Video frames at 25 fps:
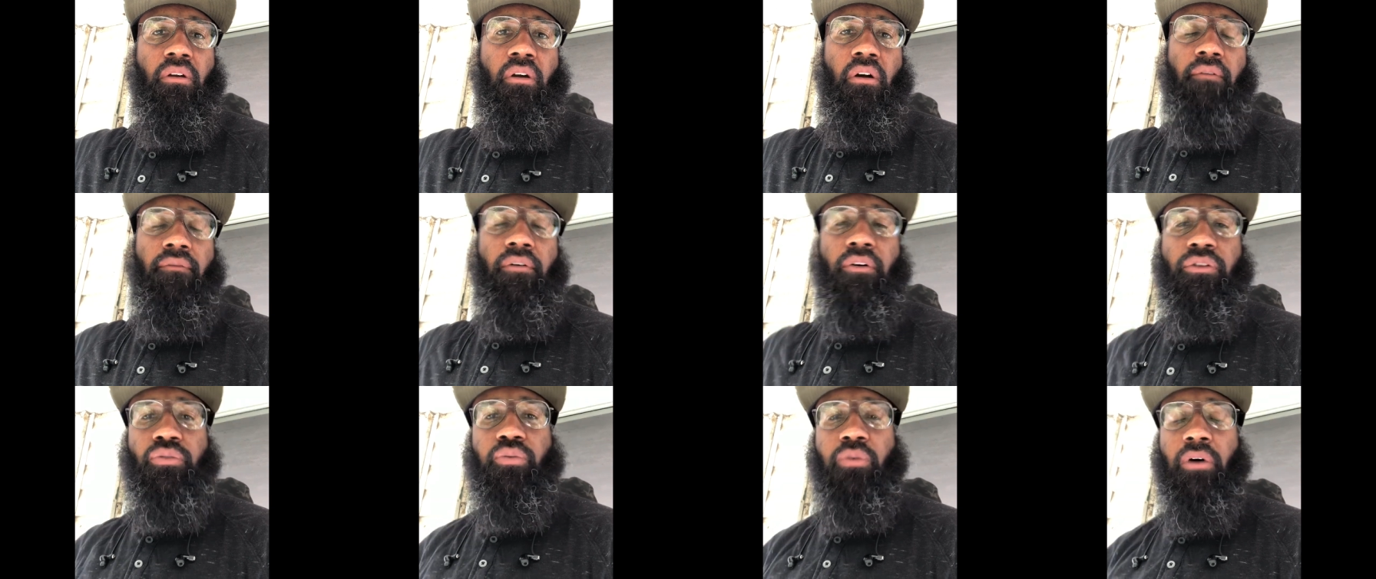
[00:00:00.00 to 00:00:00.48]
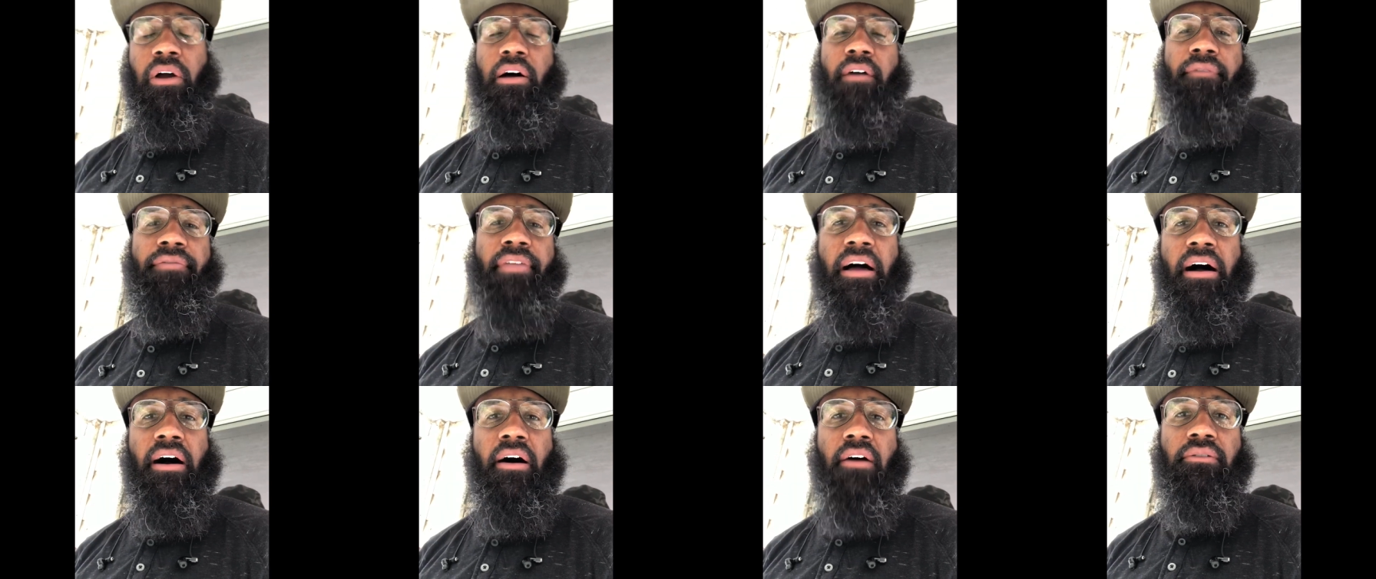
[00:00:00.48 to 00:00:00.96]
for twelve
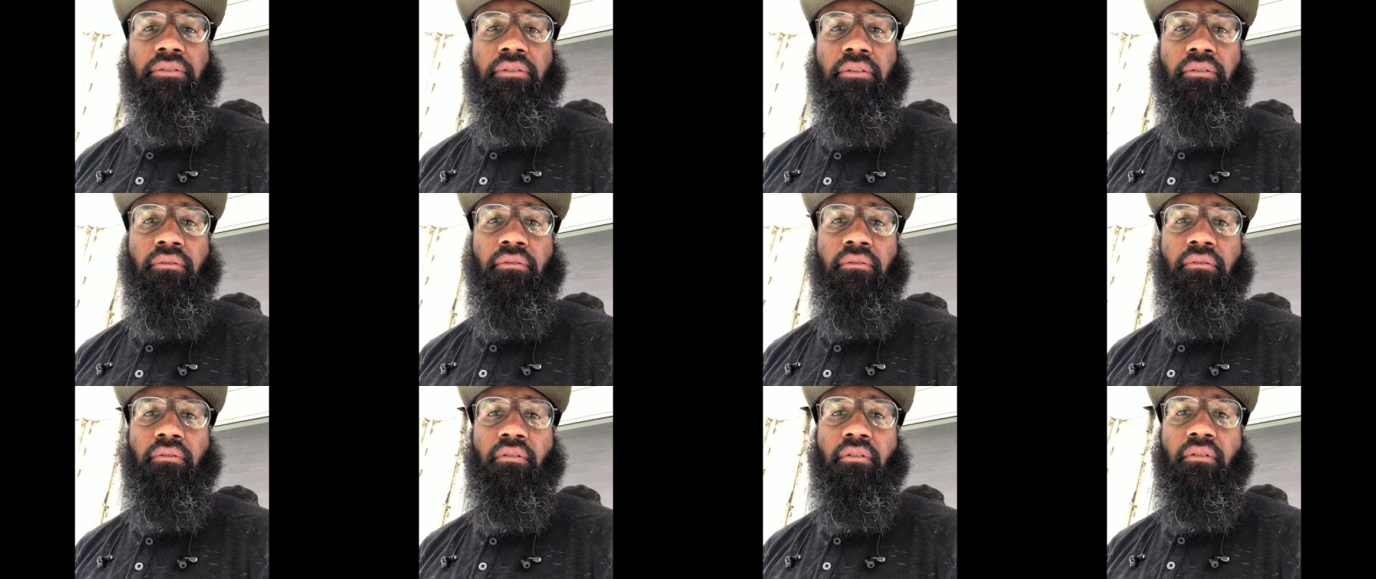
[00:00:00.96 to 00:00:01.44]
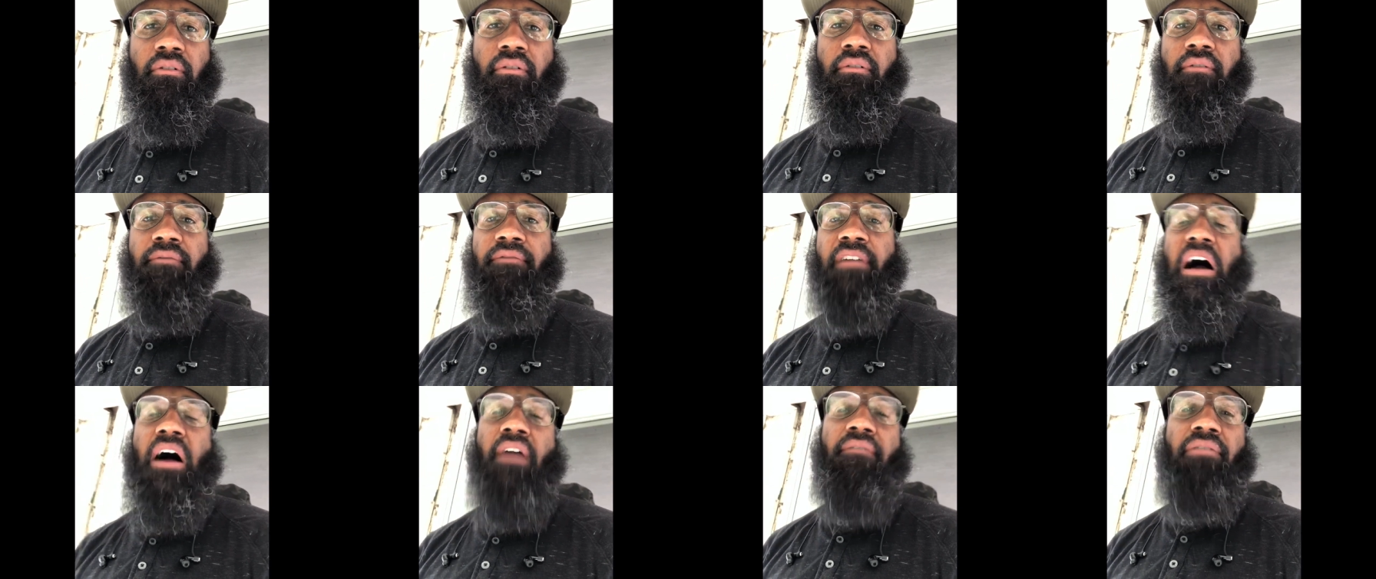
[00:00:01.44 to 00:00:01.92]
thousand
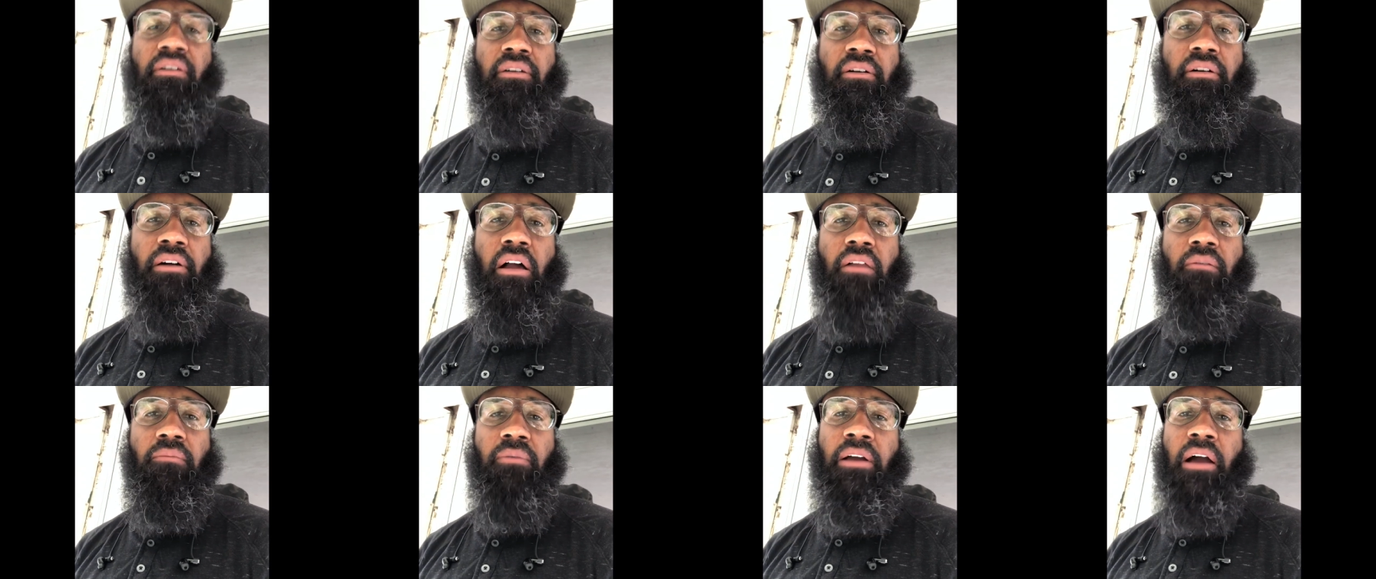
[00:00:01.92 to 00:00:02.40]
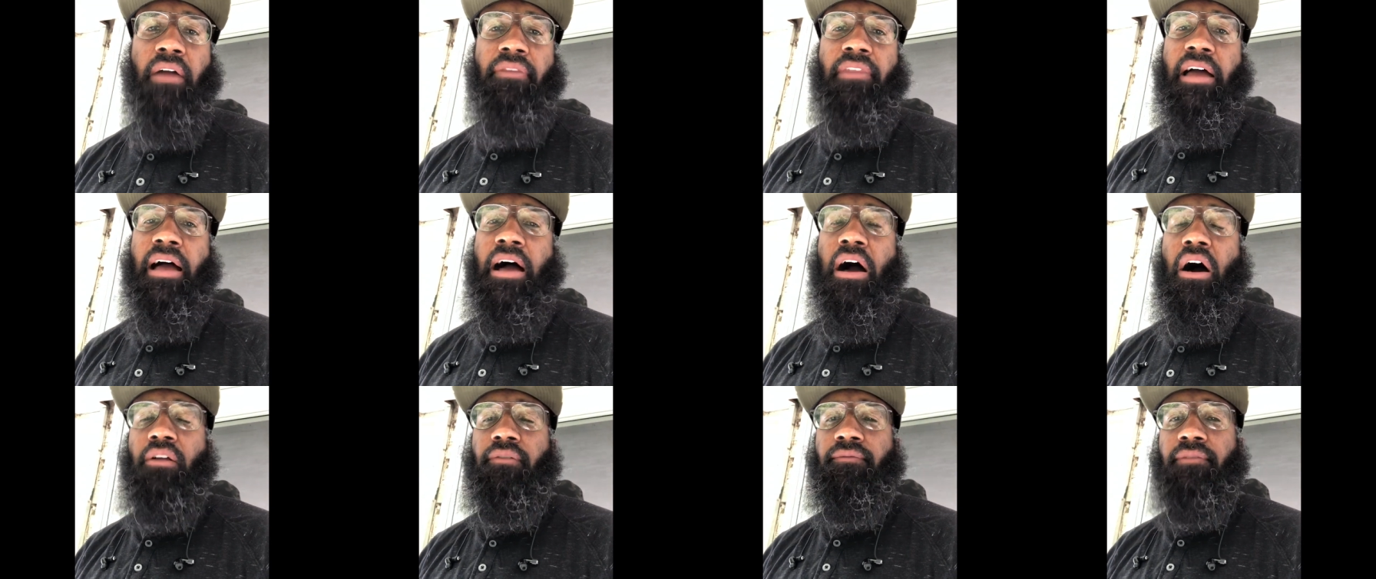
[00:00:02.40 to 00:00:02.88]
five hundred dollars. We got the
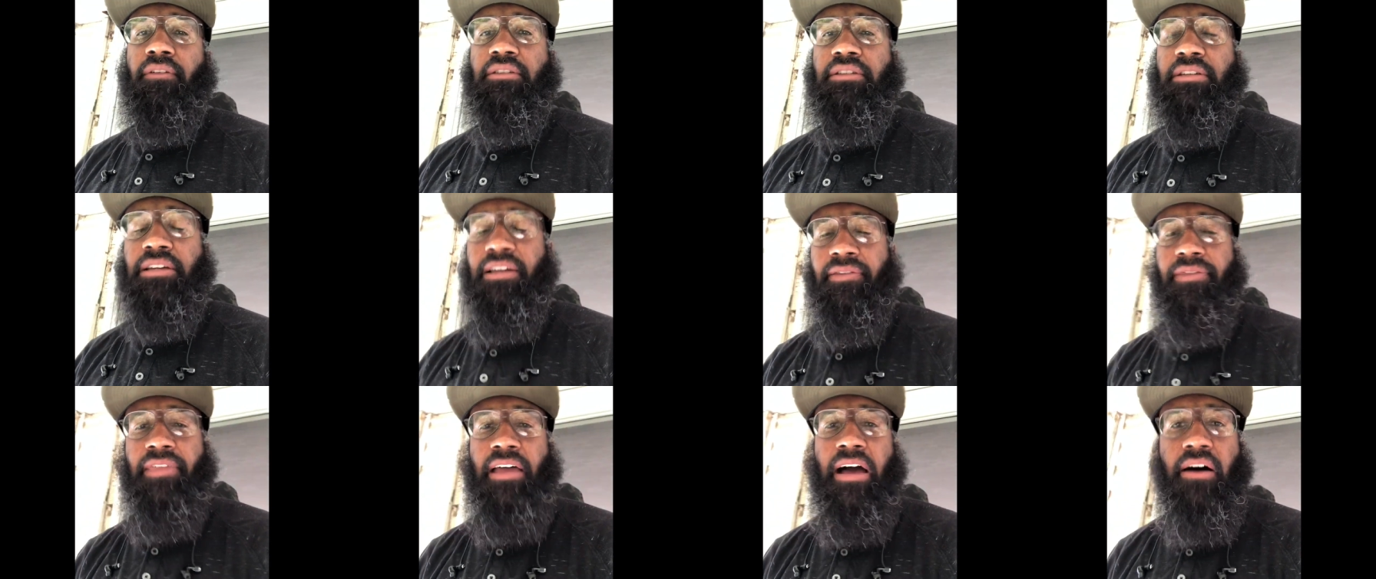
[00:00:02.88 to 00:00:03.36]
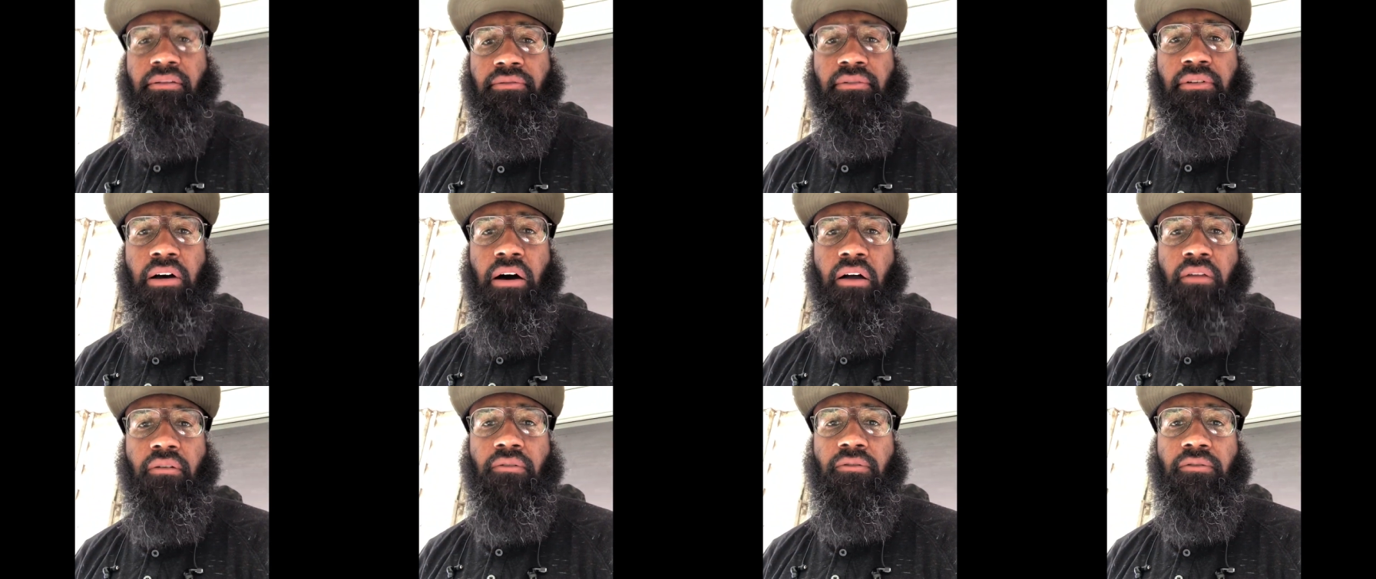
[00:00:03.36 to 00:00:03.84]
house for ten thousand
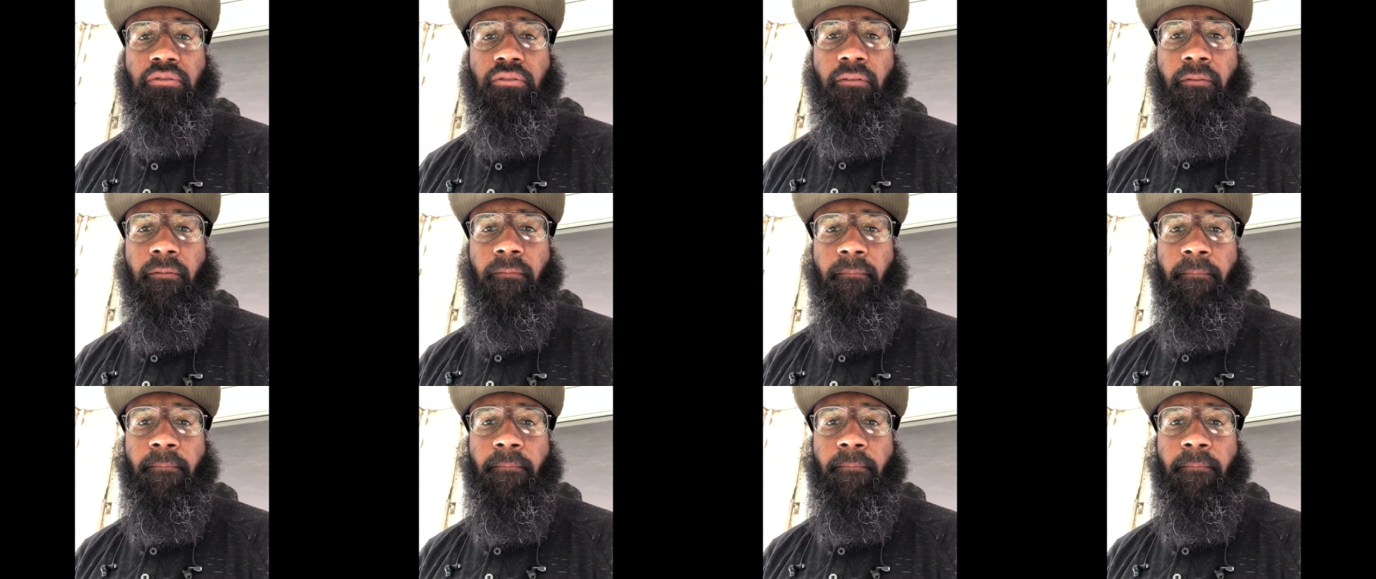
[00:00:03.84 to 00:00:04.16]
dollars,